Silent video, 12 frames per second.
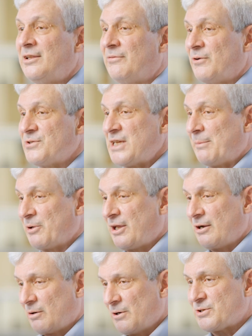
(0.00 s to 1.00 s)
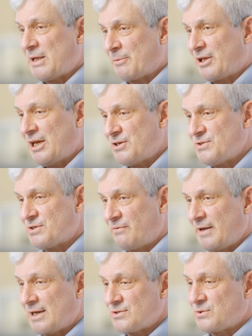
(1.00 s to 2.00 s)
the first applica commercial applications of
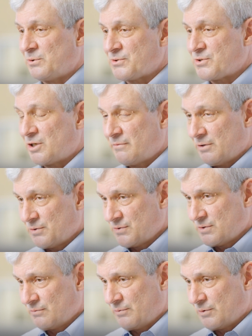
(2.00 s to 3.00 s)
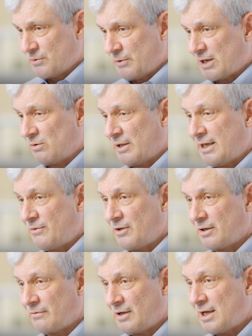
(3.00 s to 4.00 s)
fast tool servos for direct
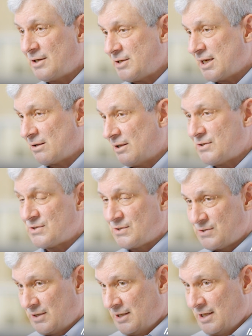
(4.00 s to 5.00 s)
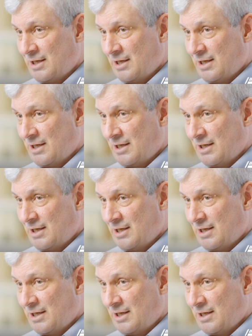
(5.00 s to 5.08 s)
lathing of contact lenses